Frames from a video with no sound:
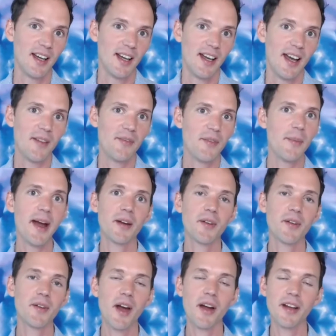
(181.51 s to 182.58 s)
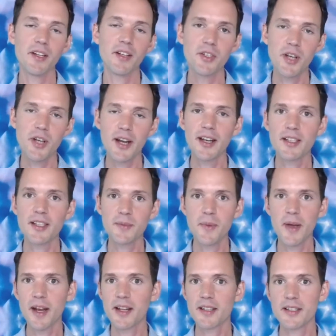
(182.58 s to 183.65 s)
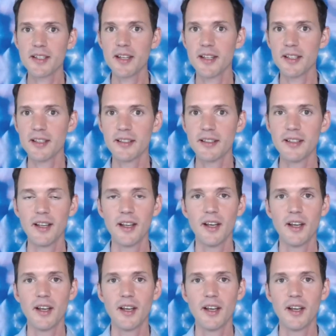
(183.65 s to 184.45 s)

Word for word: I have a background in Chinese medicine,